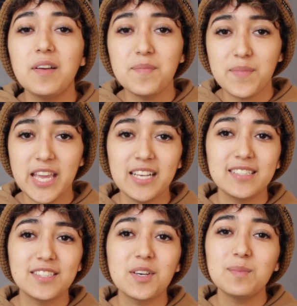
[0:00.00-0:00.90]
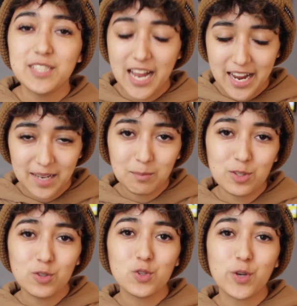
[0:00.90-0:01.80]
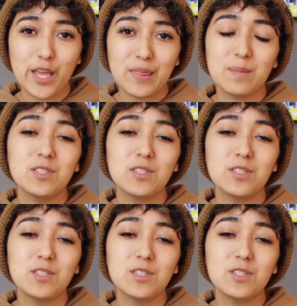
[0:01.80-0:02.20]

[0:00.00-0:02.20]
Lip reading: make some time to train them